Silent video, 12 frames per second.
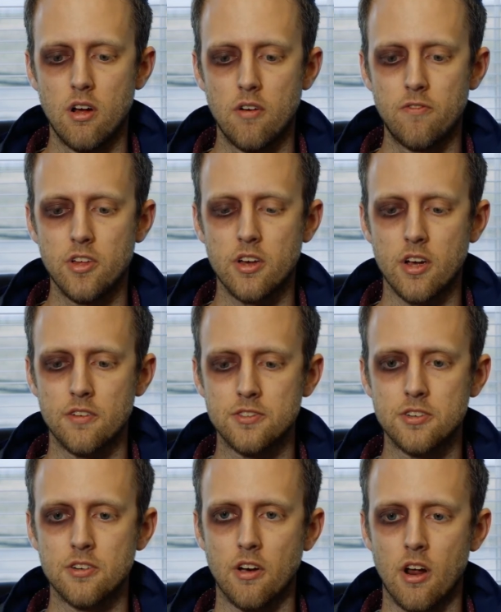I feel like I've
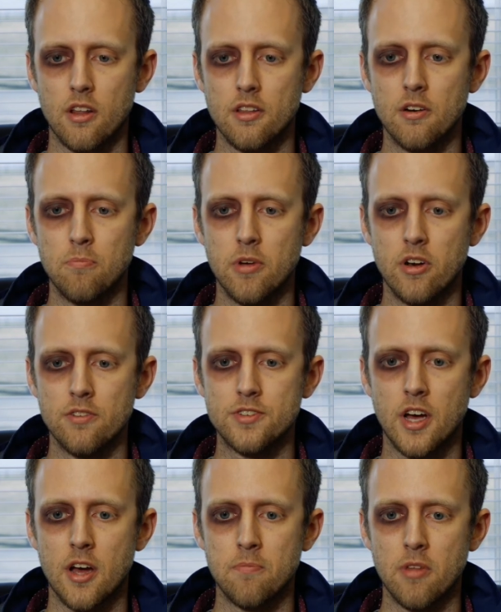still got a little bit of
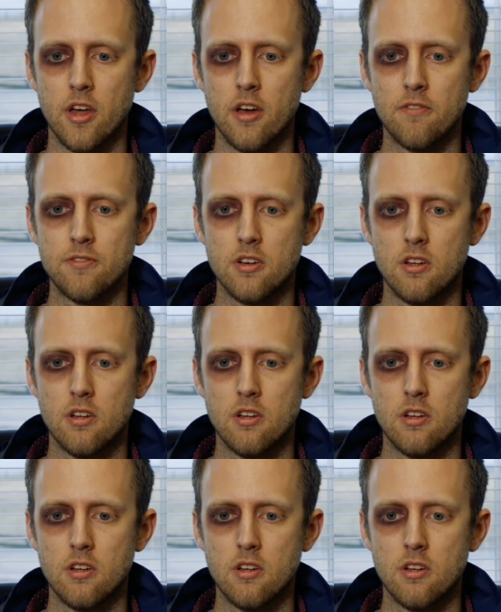time left.